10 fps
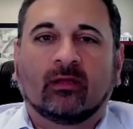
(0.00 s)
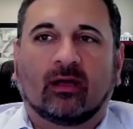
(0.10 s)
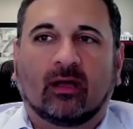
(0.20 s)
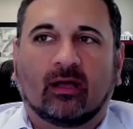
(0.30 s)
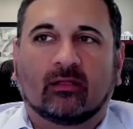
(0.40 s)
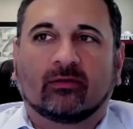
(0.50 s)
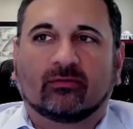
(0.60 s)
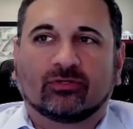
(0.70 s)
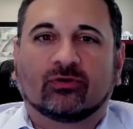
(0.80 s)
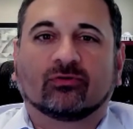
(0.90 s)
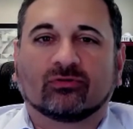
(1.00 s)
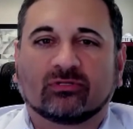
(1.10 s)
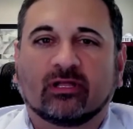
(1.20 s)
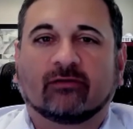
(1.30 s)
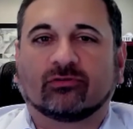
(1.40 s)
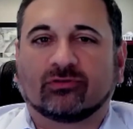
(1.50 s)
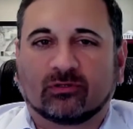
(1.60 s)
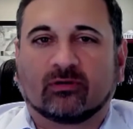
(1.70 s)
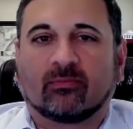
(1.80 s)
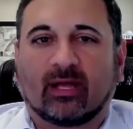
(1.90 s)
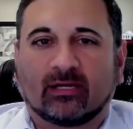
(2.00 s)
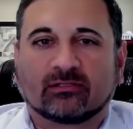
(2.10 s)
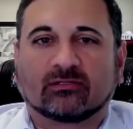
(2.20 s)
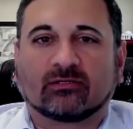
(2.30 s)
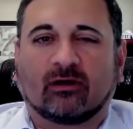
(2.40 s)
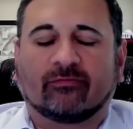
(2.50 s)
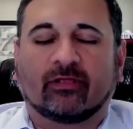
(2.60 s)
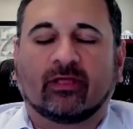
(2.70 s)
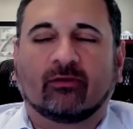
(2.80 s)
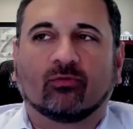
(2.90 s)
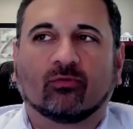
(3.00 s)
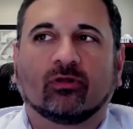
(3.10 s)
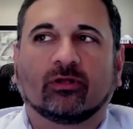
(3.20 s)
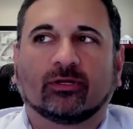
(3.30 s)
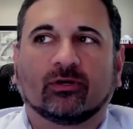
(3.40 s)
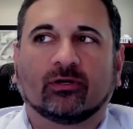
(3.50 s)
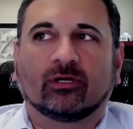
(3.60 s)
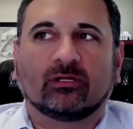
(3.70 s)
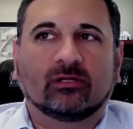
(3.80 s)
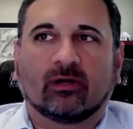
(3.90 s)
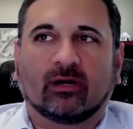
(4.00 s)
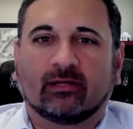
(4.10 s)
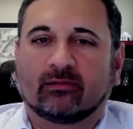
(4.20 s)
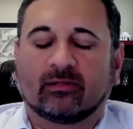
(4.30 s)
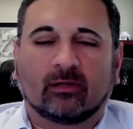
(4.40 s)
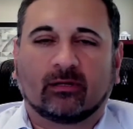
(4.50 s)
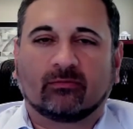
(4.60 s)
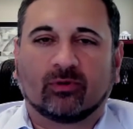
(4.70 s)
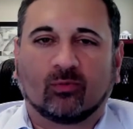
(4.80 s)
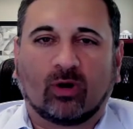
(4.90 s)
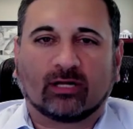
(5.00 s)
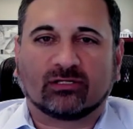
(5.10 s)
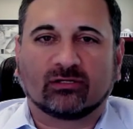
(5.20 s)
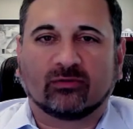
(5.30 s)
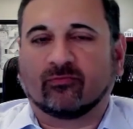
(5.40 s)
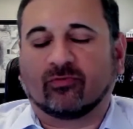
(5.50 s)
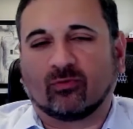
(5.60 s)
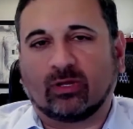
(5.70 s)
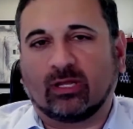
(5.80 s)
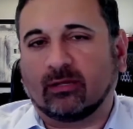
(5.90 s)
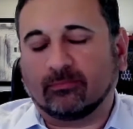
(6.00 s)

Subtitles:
The jurors never took their masks off, and they were really good. I watching them for the week,